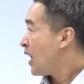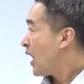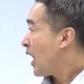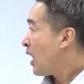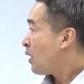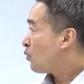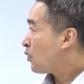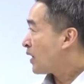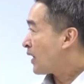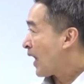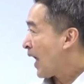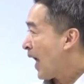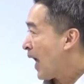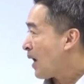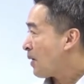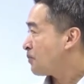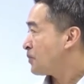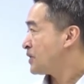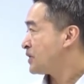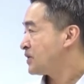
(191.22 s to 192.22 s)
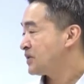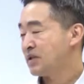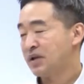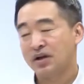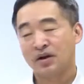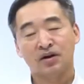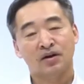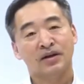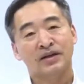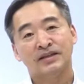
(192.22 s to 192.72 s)
And what happens
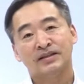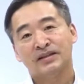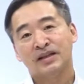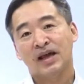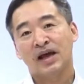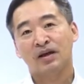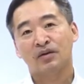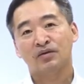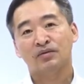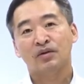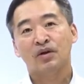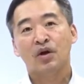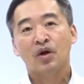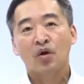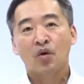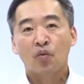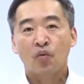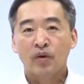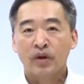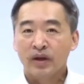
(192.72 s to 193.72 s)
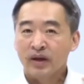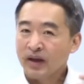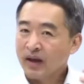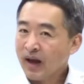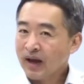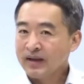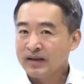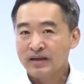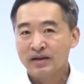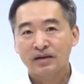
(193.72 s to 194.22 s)
there is that
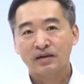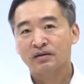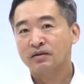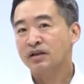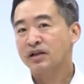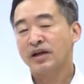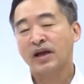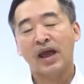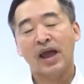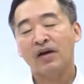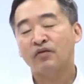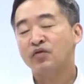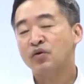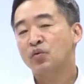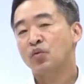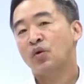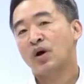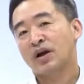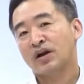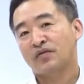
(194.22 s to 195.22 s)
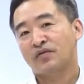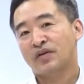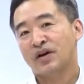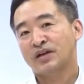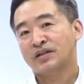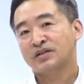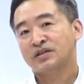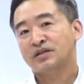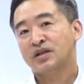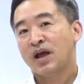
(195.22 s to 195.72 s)
nearly every one of
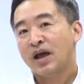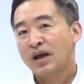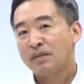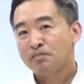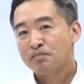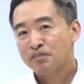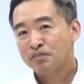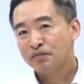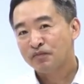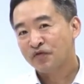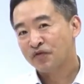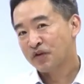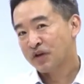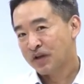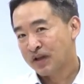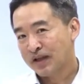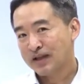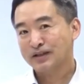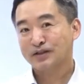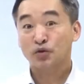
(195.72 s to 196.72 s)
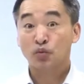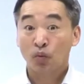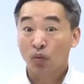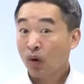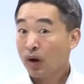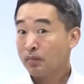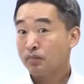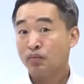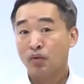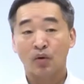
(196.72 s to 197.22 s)
us forgets
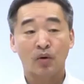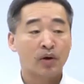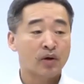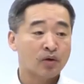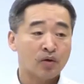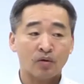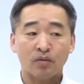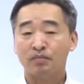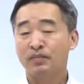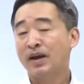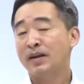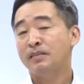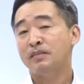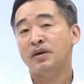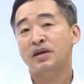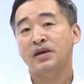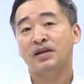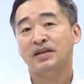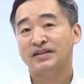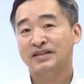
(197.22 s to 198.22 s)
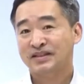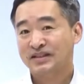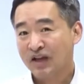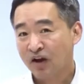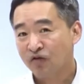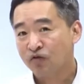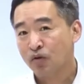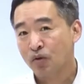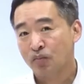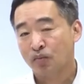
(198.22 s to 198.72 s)
one point or maybe
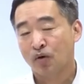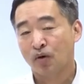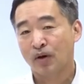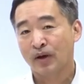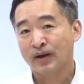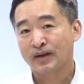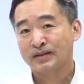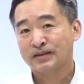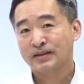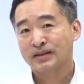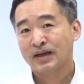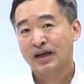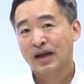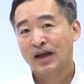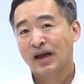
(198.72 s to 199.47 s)
several points.